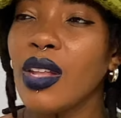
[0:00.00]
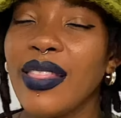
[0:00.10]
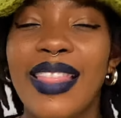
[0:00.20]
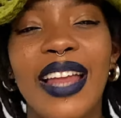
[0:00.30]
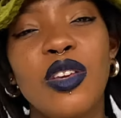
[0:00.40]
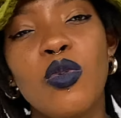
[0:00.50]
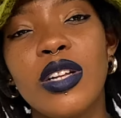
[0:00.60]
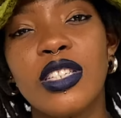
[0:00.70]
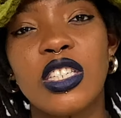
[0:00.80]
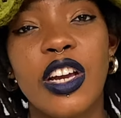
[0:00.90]
Then you
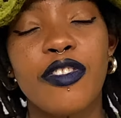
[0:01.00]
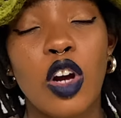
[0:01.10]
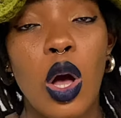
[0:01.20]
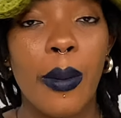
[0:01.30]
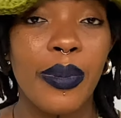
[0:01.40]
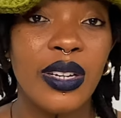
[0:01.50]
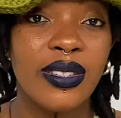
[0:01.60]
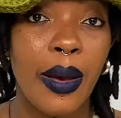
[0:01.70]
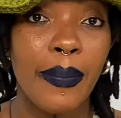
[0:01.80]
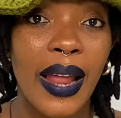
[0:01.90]
want to check for companies
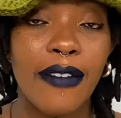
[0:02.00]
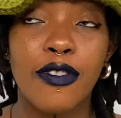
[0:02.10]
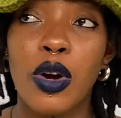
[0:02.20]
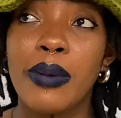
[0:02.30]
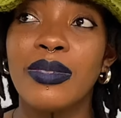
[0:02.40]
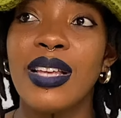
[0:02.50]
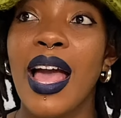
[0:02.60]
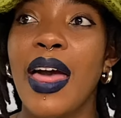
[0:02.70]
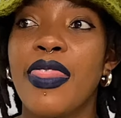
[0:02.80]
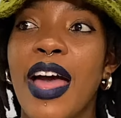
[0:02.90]
and platforms
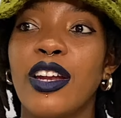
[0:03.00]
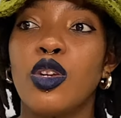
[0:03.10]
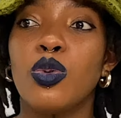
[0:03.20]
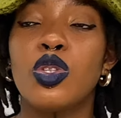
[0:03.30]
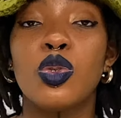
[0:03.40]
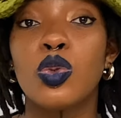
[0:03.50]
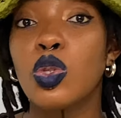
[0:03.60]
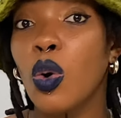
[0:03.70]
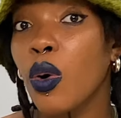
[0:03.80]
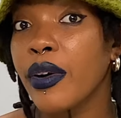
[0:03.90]
that do
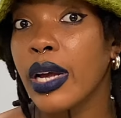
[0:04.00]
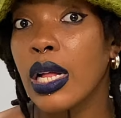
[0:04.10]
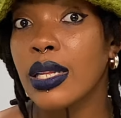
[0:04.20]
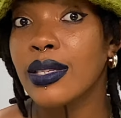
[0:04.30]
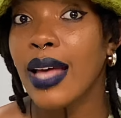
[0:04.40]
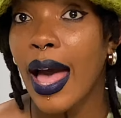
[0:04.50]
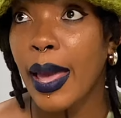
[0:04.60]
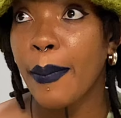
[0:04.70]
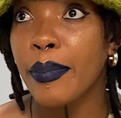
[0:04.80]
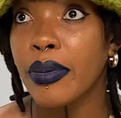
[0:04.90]
tutorial
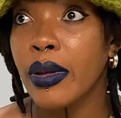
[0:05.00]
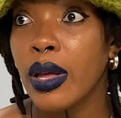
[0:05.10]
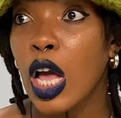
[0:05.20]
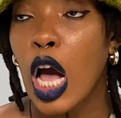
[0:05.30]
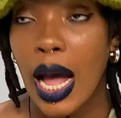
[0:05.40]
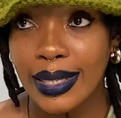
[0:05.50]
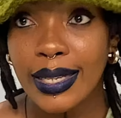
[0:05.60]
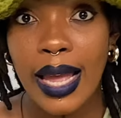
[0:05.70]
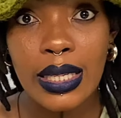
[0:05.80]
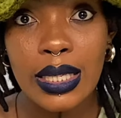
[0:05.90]
type
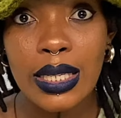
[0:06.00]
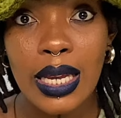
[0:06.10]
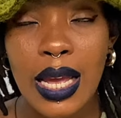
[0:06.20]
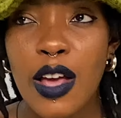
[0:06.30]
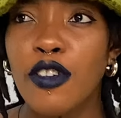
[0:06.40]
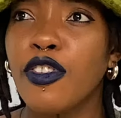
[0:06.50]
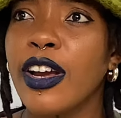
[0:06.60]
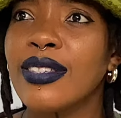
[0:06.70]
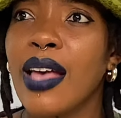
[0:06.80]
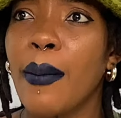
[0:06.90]
content. For
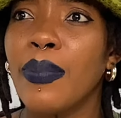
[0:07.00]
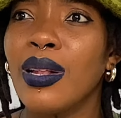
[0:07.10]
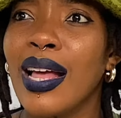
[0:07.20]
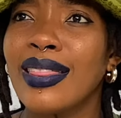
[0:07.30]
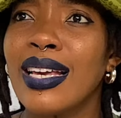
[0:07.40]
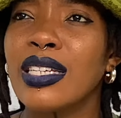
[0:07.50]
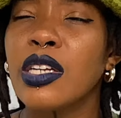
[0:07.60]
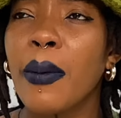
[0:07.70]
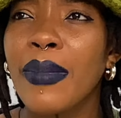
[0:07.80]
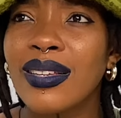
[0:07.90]
example, I think
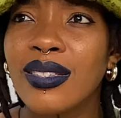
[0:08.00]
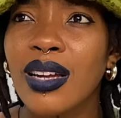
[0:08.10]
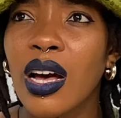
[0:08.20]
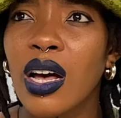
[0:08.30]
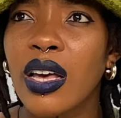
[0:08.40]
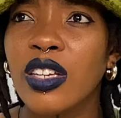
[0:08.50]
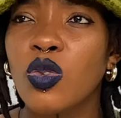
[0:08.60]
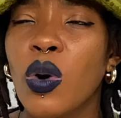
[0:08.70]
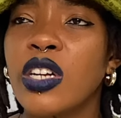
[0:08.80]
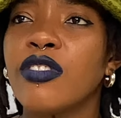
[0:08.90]
Domestika is
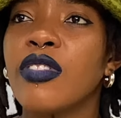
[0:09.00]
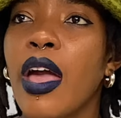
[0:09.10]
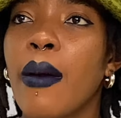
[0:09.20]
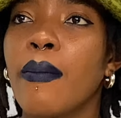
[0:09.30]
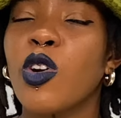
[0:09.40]
one of them.